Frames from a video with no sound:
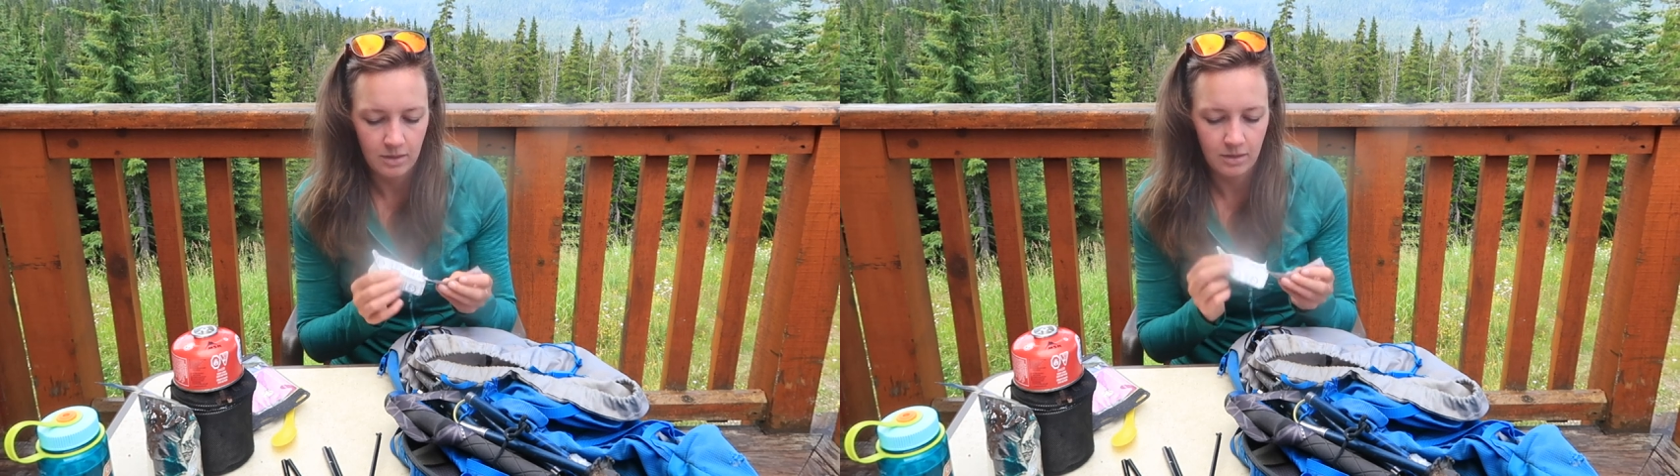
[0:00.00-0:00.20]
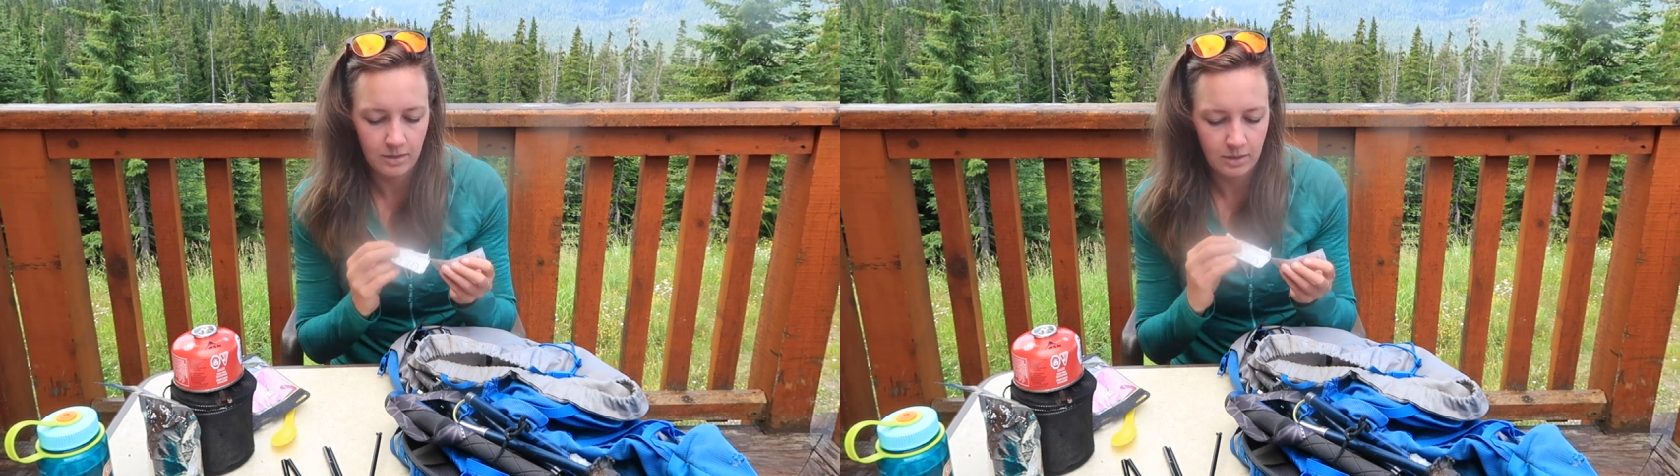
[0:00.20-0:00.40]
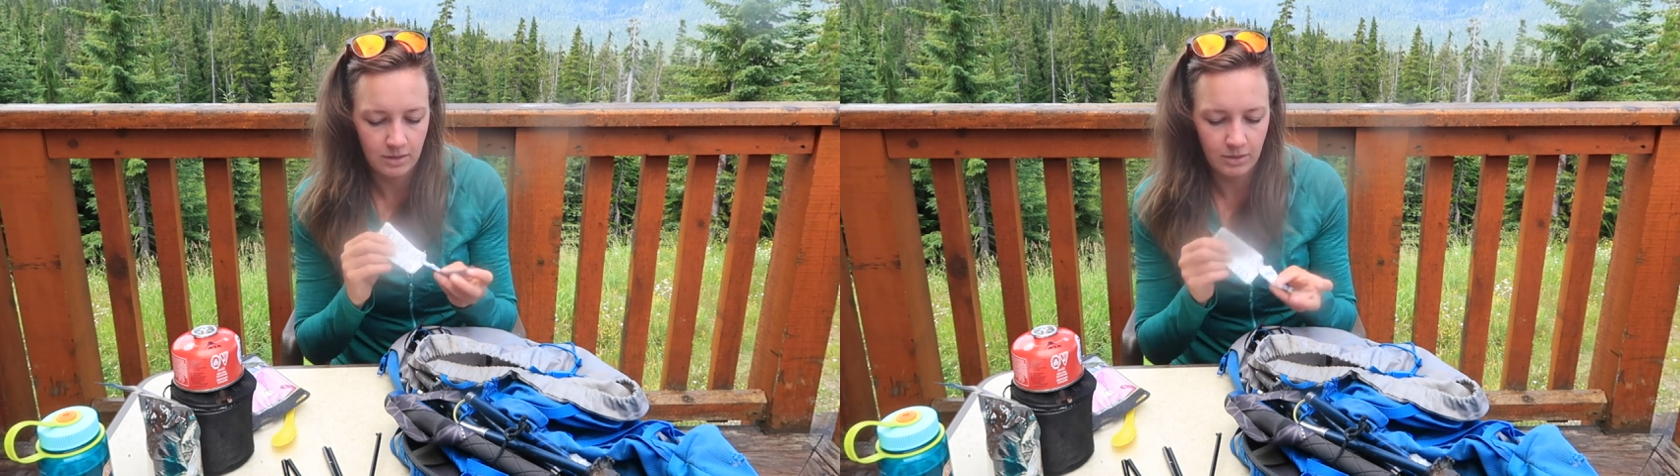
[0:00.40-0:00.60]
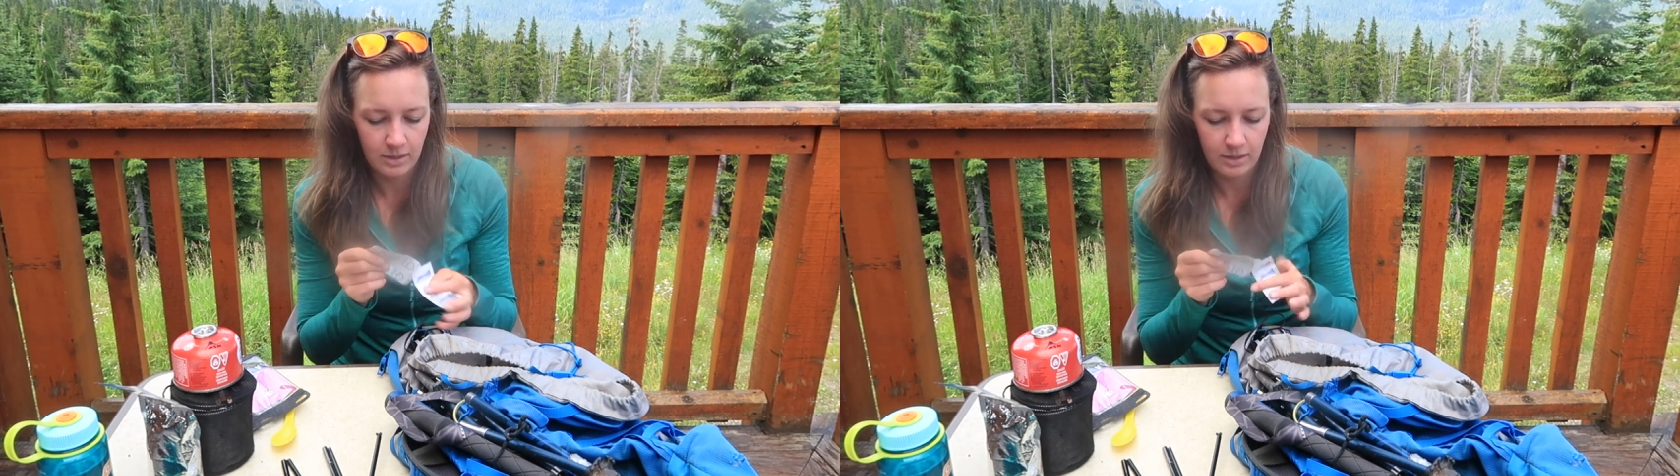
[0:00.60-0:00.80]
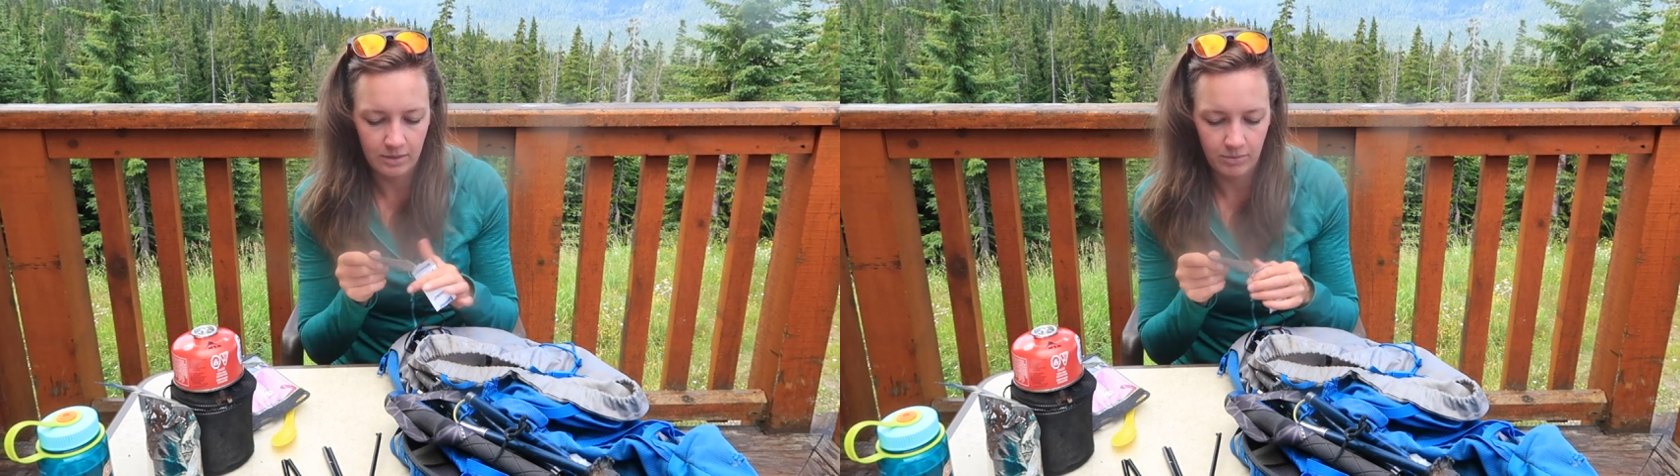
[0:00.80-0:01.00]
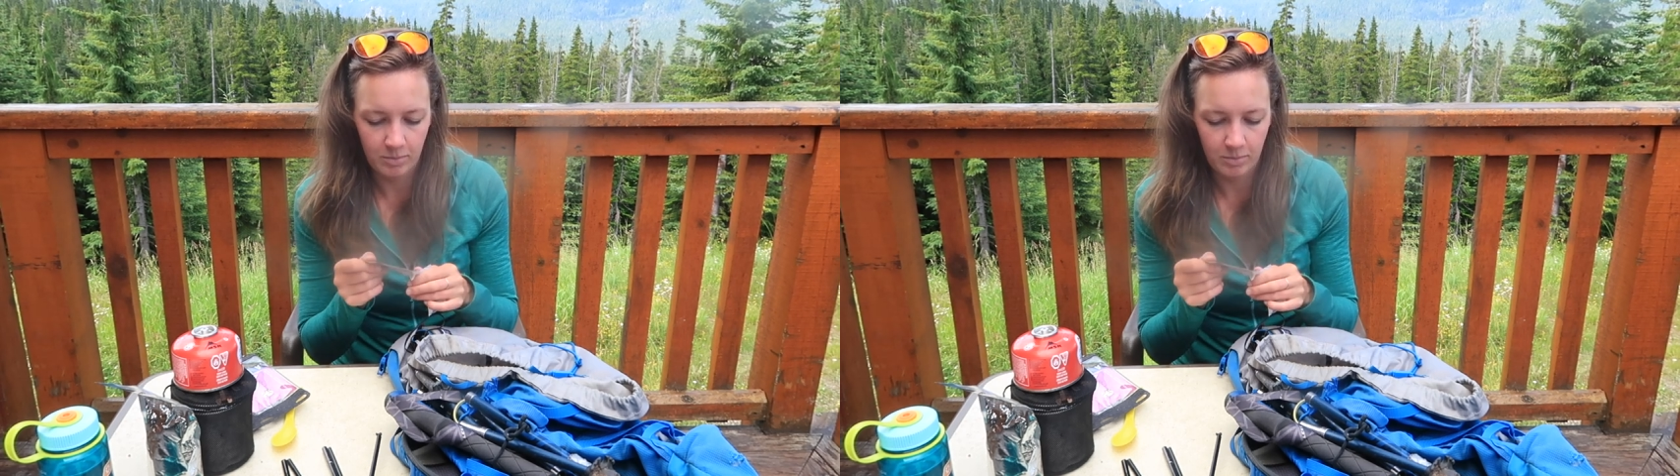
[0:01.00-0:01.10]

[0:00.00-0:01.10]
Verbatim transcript: There's a Gore-Tex